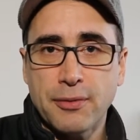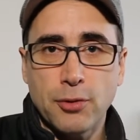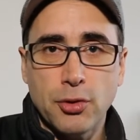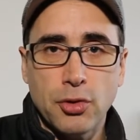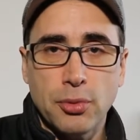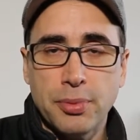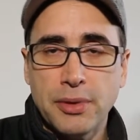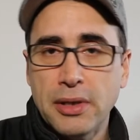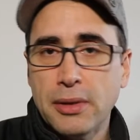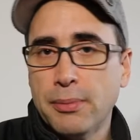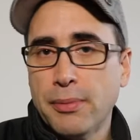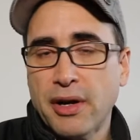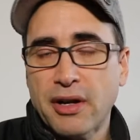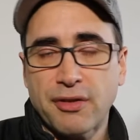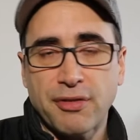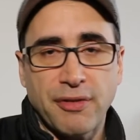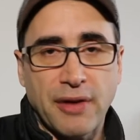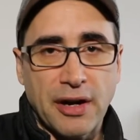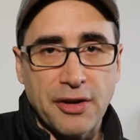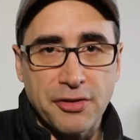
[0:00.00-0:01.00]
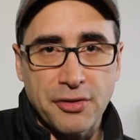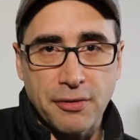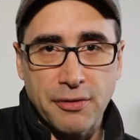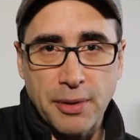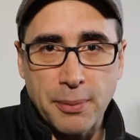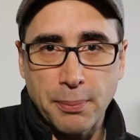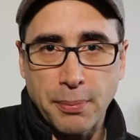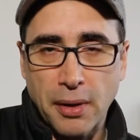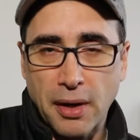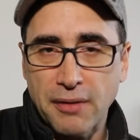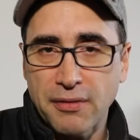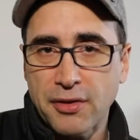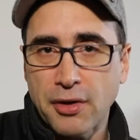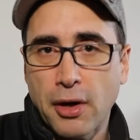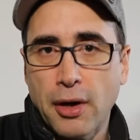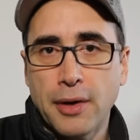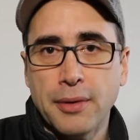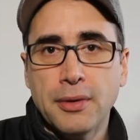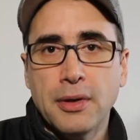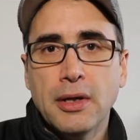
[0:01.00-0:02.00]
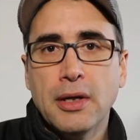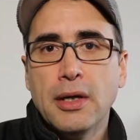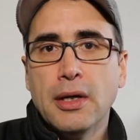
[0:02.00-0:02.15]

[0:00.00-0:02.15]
Ruby, much faster than Python,